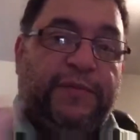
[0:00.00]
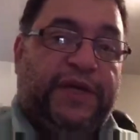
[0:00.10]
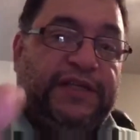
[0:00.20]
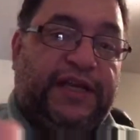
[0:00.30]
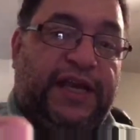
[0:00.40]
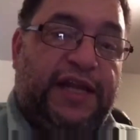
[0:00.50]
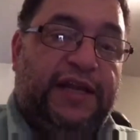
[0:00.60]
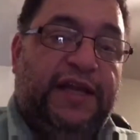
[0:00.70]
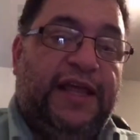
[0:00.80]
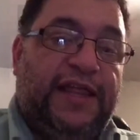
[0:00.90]
Because
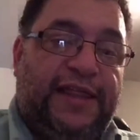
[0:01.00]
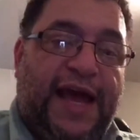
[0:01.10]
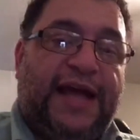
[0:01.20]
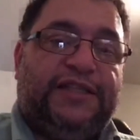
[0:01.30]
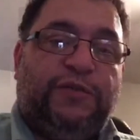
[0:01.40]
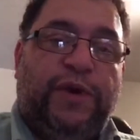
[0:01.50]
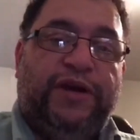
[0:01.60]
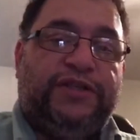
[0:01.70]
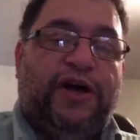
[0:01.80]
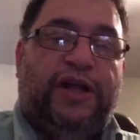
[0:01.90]
again, that's
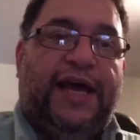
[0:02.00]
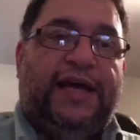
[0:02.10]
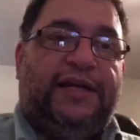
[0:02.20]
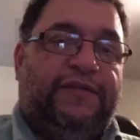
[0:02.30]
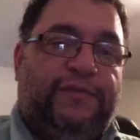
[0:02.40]
where it's all at.